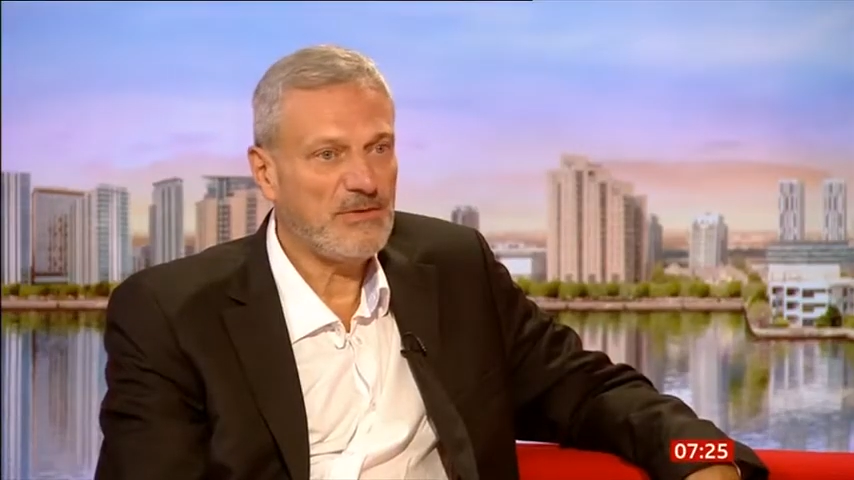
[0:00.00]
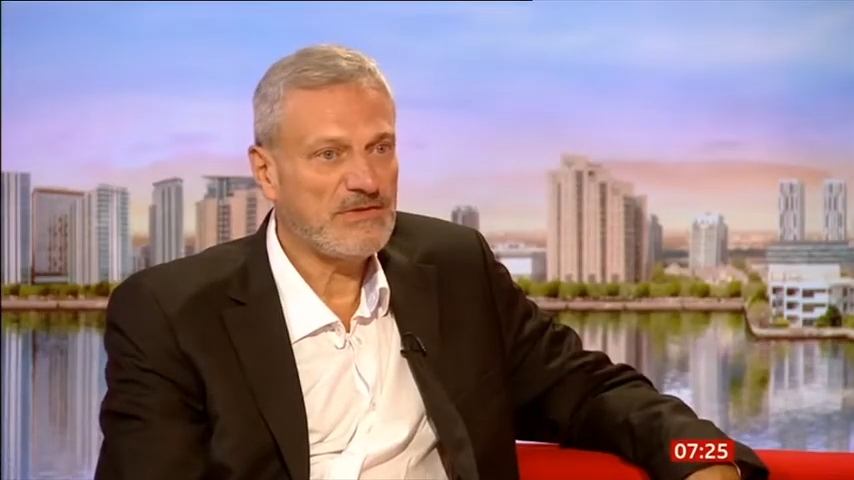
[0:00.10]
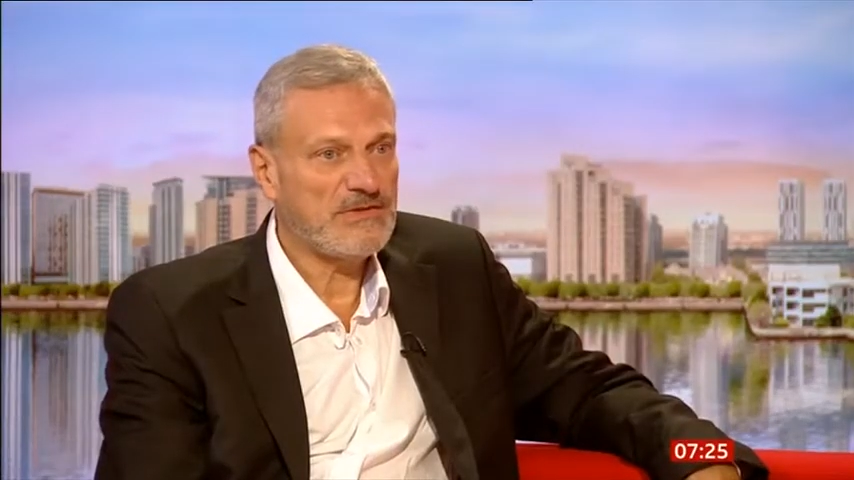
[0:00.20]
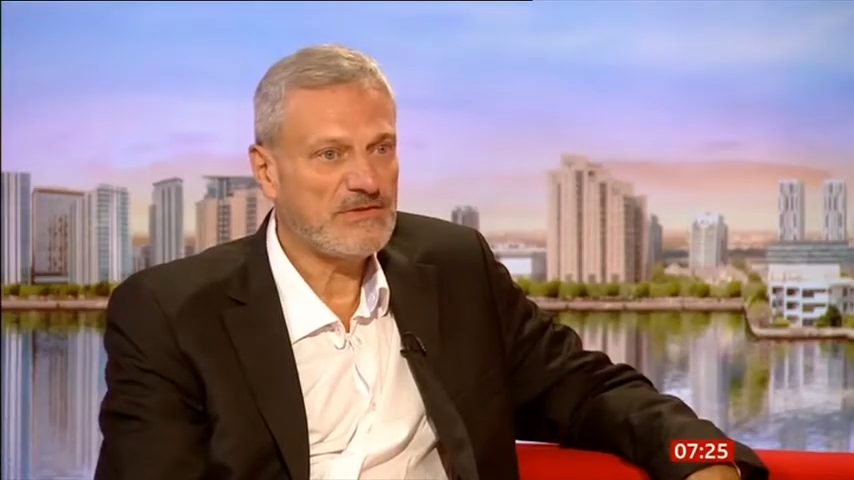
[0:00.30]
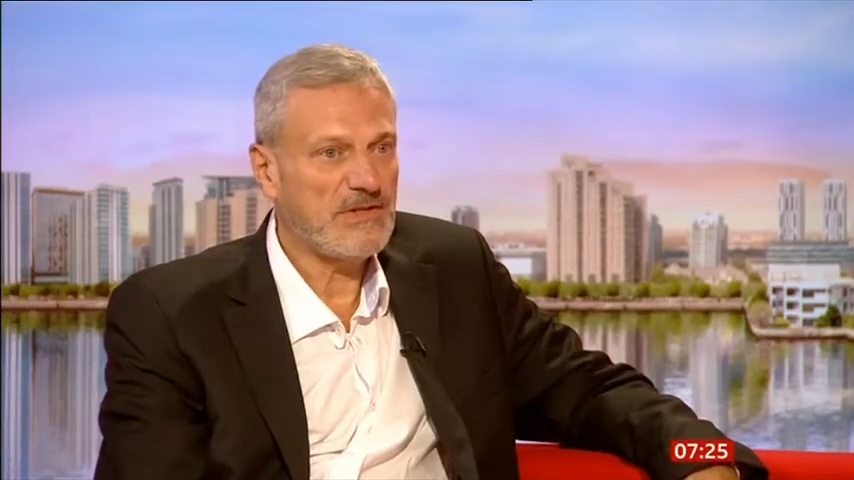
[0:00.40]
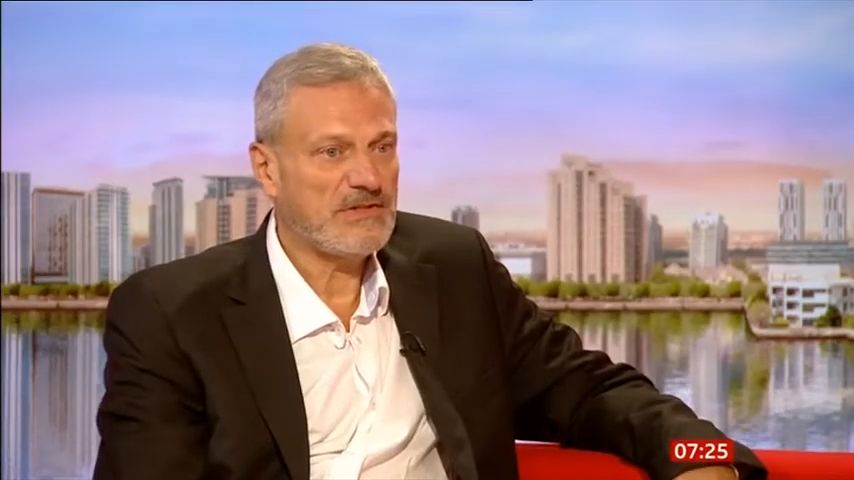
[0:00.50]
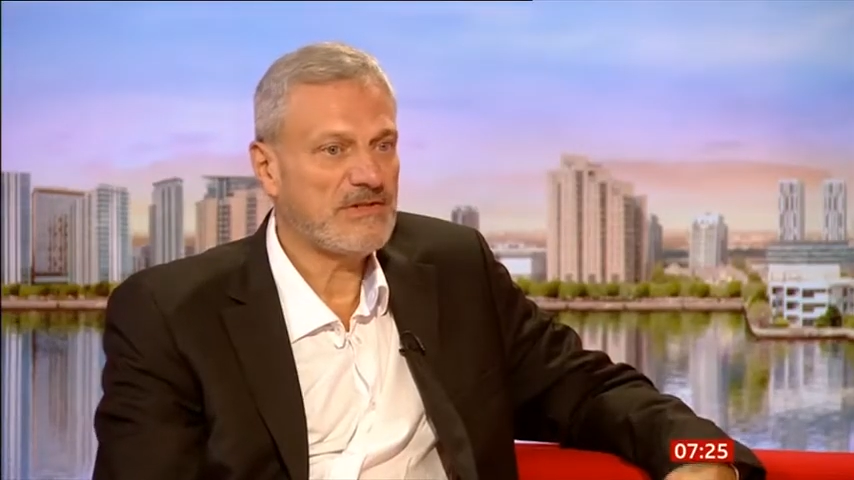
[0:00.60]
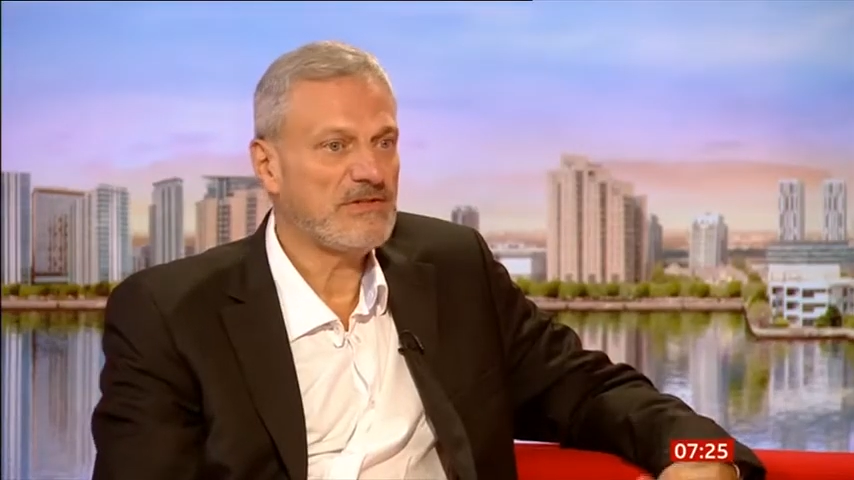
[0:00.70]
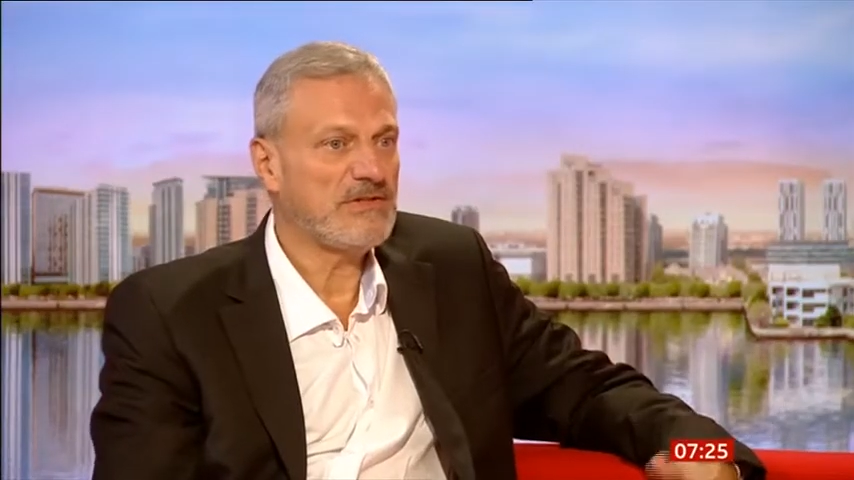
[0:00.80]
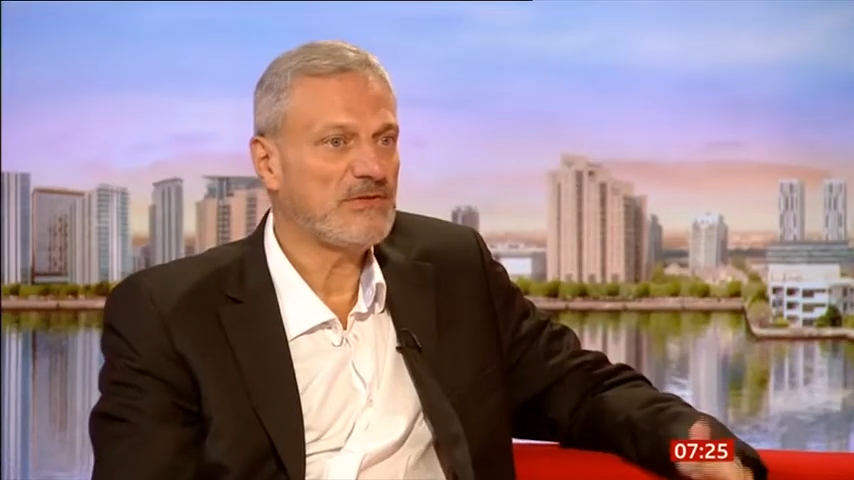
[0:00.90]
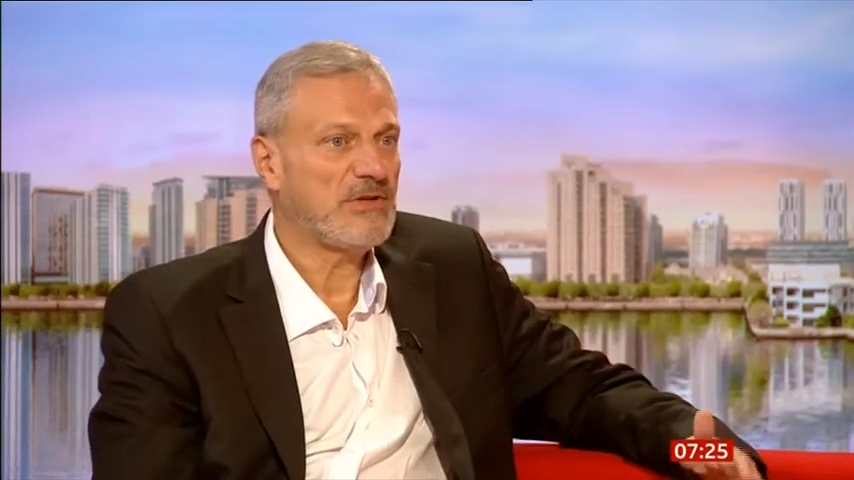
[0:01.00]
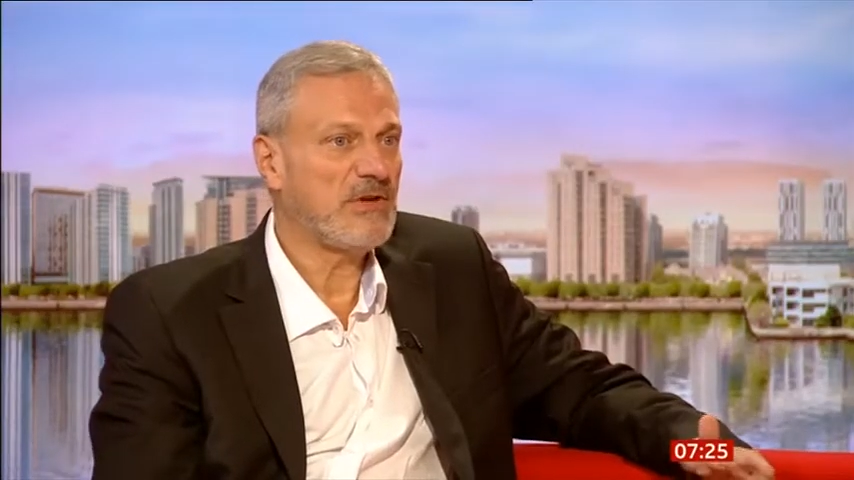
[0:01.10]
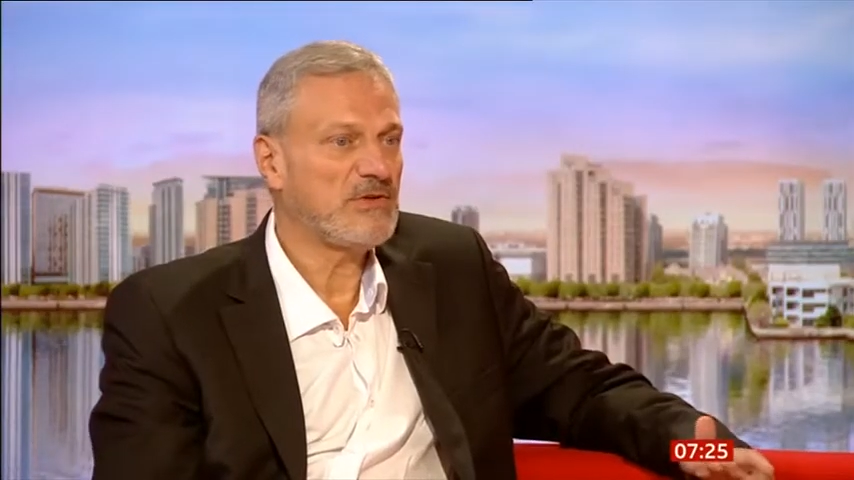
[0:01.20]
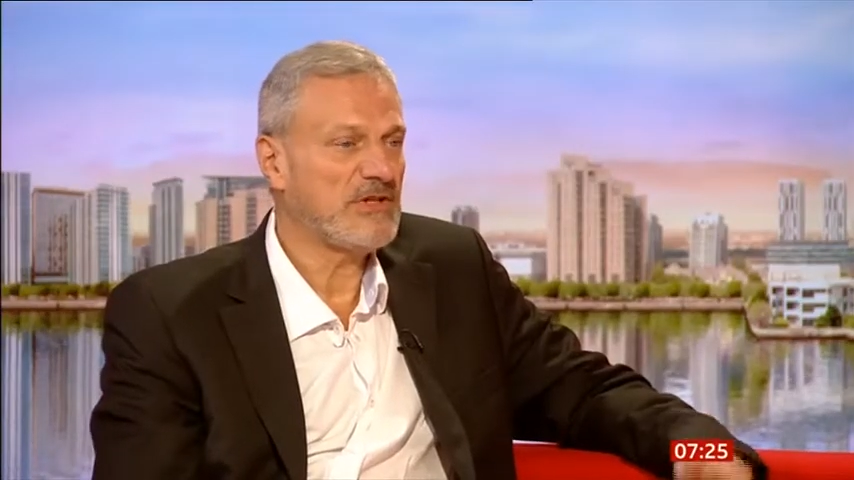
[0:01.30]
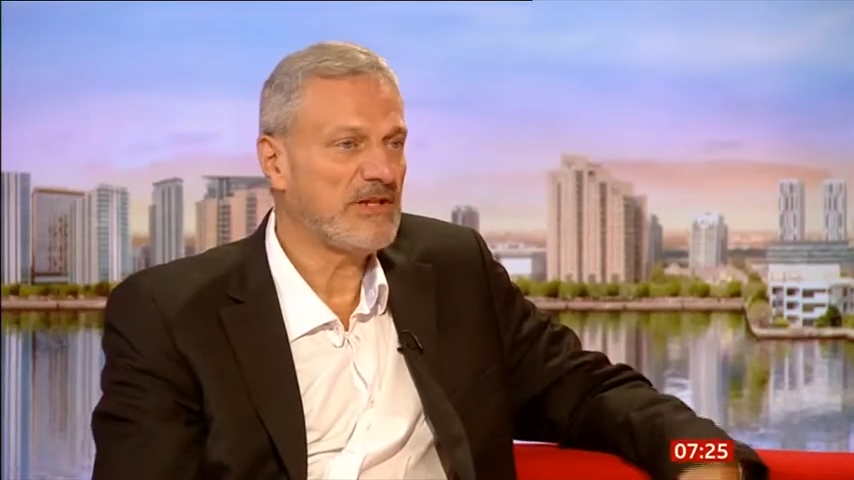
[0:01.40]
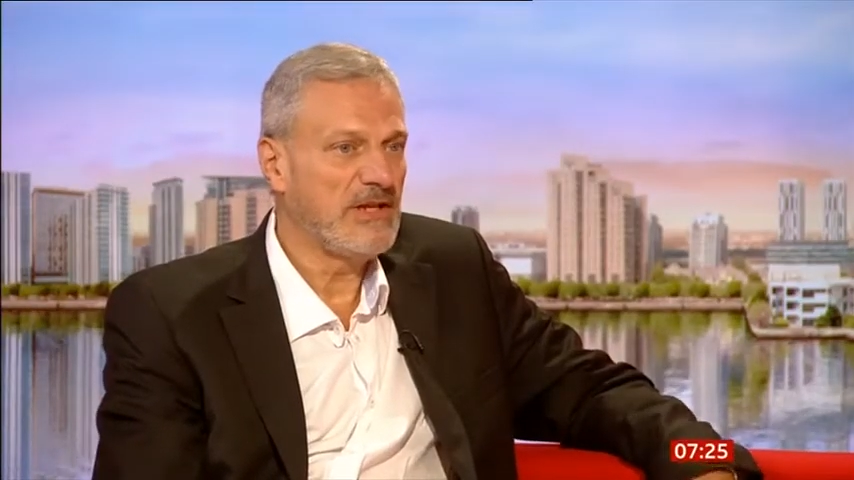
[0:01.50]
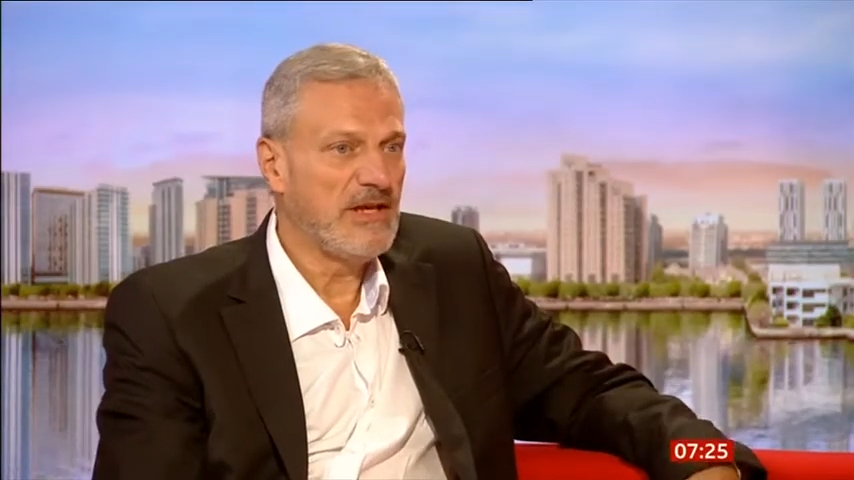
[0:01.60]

was starting to do coaching